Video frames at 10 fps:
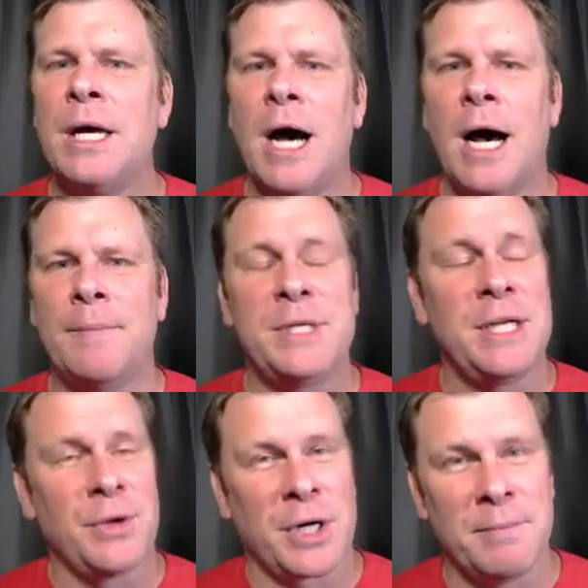to
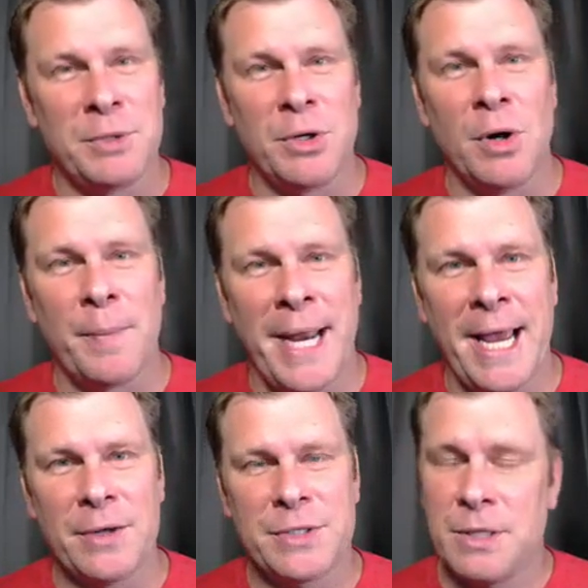either come to your open
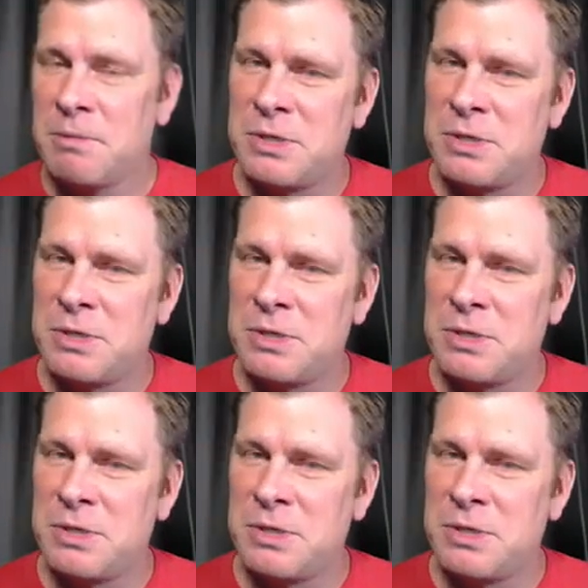house,